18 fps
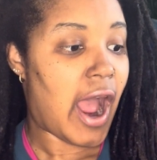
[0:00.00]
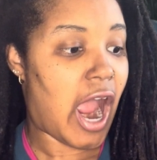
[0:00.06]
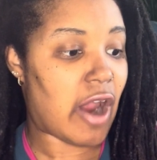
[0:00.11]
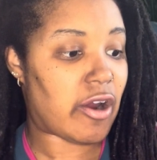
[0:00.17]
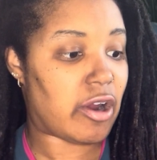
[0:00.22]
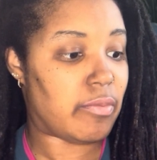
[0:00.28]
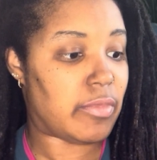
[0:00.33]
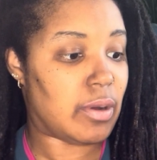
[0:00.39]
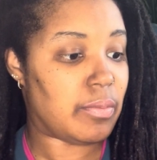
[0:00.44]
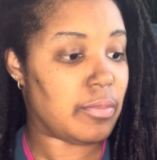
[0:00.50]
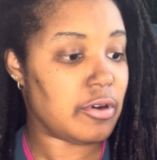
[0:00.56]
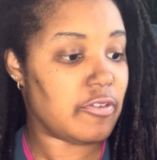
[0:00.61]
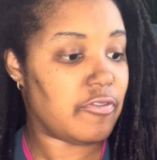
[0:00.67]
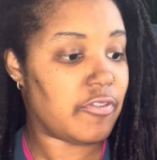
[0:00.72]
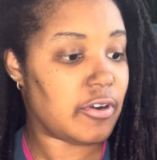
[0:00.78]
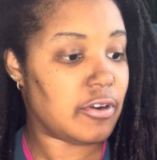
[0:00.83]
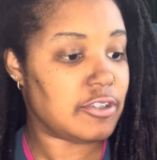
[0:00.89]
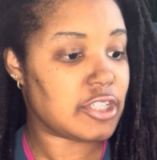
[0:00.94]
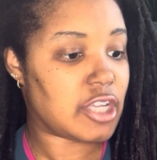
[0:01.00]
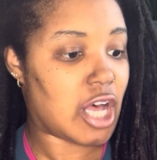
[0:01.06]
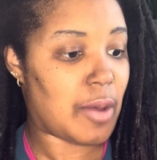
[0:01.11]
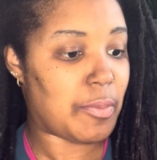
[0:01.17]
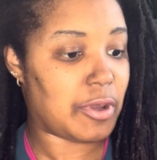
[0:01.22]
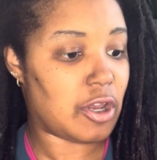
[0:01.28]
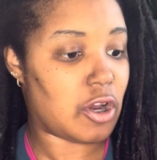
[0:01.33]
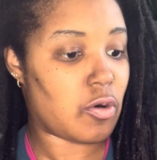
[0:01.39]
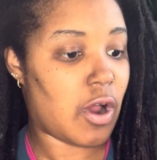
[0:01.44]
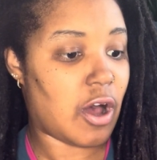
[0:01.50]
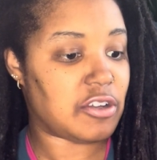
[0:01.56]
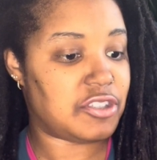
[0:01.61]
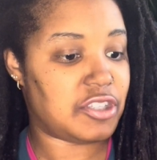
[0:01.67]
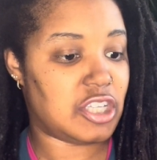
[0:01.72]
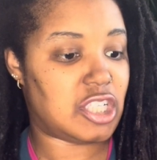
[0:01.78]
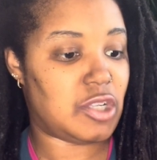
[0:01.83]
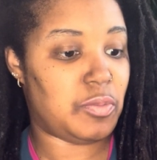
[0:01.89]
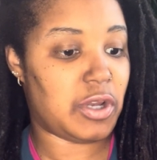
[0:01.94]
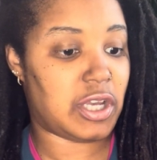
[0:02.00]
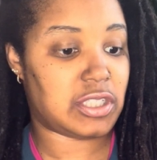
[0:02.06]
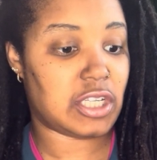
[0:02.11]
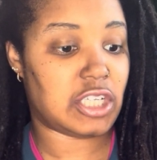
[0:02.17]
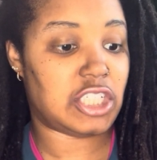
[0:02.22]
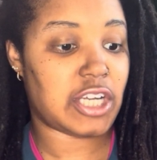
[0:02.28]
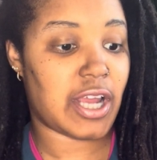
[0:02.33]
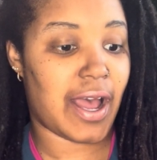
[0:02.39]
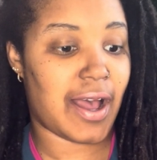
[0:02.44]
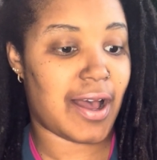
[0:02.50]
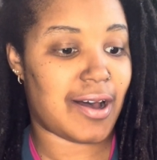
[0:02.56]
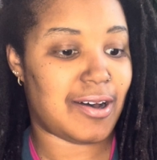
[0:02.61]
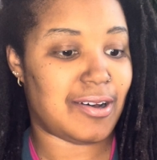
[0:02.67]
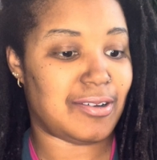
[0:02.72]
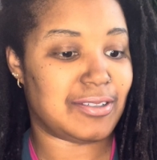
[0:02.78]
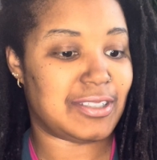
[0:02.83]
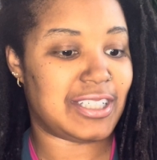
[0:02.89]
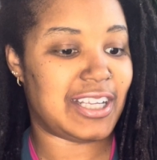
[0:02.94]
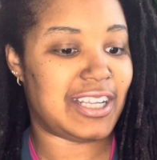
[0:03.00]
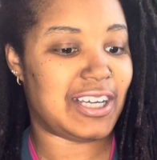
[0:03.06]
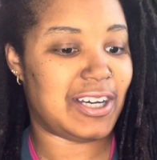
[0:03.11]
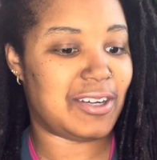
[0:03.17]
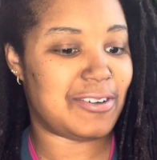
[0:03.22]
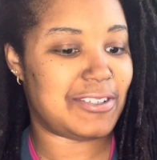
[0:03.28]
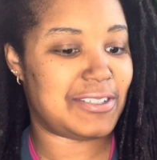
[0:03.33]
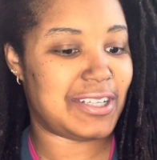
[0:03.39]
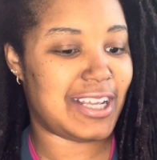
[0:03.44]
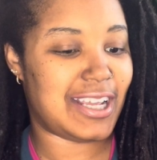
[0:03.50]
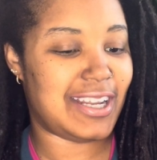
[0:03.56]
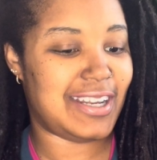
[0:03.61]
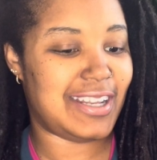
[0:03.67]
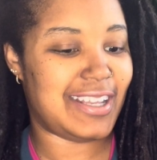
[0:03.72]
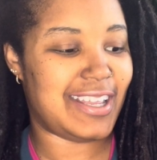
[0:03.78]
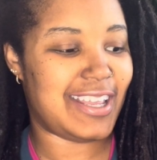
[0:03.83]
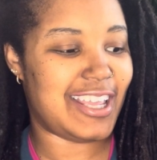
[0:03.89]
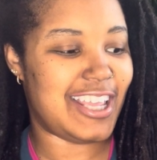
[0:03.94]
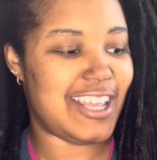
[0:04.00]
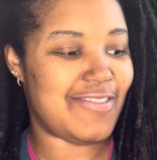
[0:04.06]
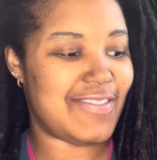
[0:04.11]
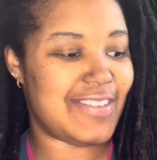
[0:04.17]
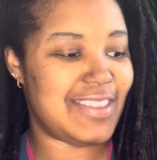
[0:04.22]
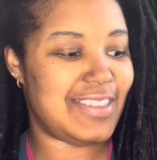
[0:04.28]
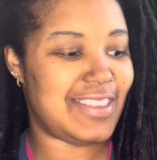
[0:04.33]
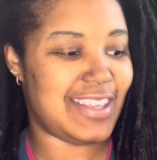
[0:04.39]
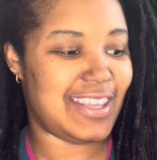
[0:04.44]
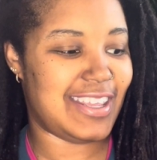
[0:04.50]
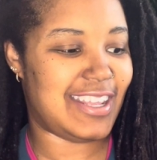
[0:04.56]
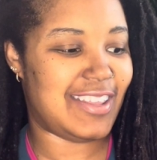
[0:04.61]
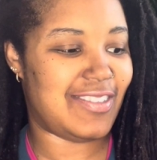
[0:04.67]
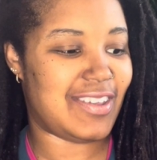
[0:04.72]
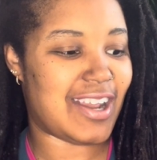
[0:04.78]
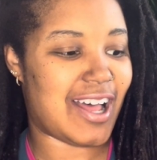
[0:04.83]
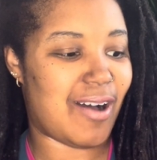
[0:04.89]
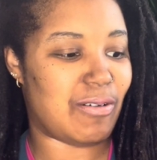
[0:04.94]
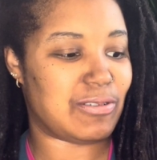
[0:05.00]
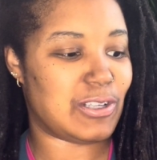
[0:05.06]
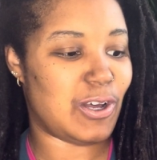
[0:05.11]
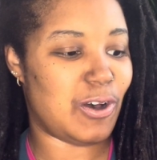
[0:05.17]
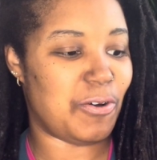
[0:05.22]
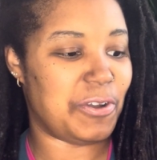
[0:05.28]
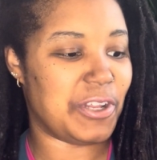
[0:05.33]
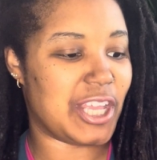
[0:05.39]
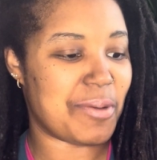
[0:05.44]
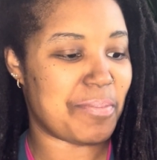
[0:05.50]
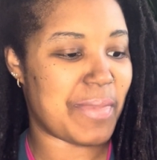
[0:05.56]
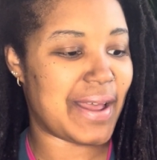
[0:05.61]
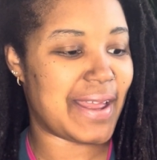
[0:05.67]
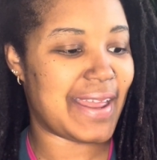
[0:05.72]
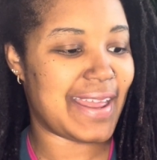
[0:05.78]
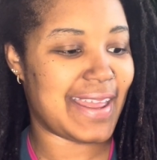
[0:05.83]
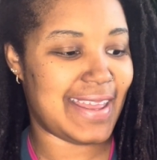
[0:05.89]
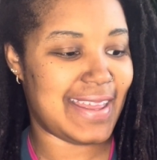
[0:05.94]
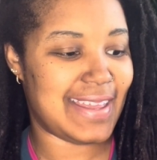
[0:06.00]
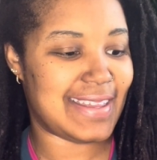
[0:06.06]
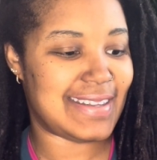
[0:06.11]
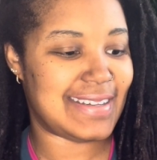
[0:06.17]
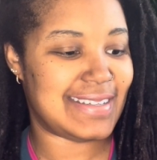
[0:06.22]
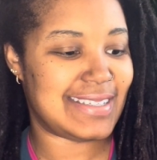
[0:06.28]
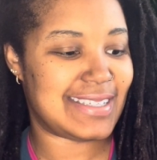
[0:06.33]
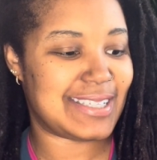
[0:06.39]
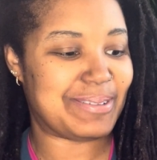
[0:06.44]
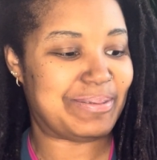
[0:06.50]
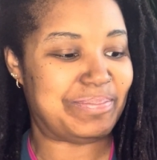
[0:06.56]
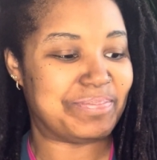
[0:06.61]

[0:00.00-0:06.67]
I remember first coming across this book as a child and understanding even then that I was holding in my hands